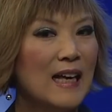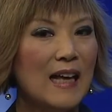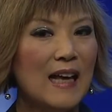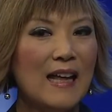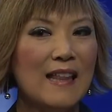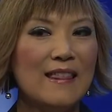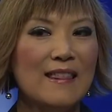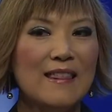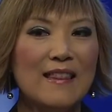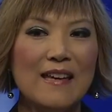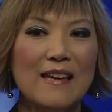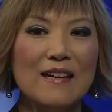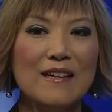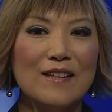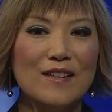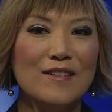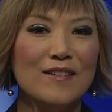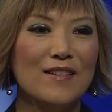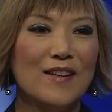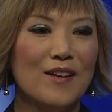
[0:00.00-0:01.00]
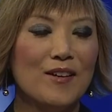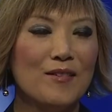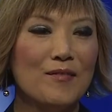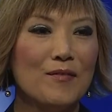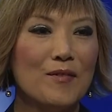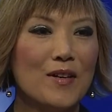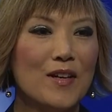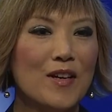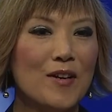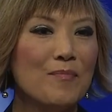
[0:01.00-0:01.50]
And there, they
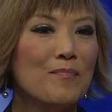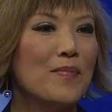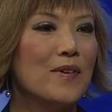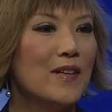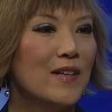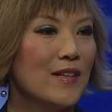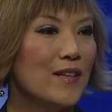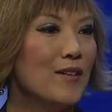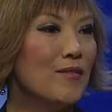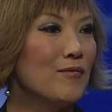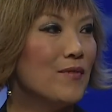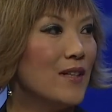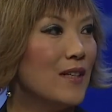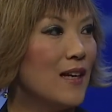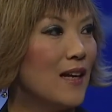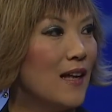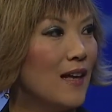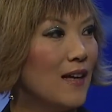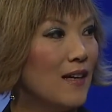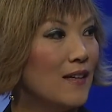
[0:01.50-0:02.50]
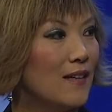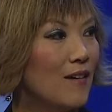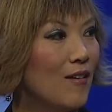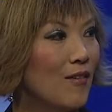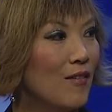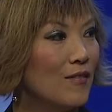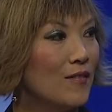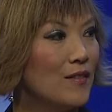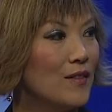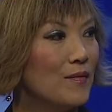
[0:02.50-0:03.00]
completely rely
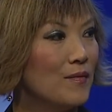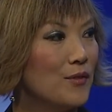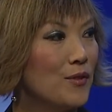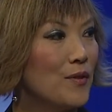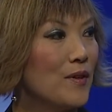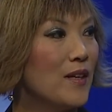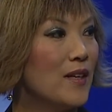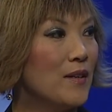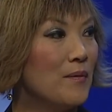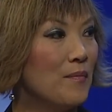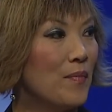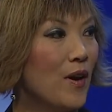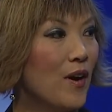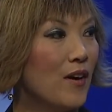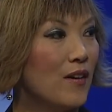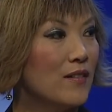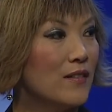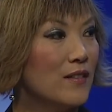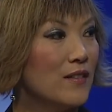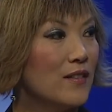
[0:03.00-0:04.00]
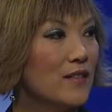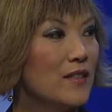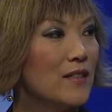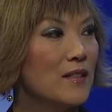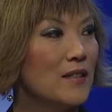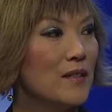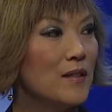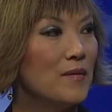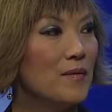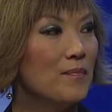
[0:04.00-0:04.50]
on the trading partners
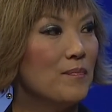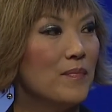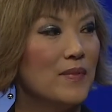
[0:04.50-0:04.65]
and the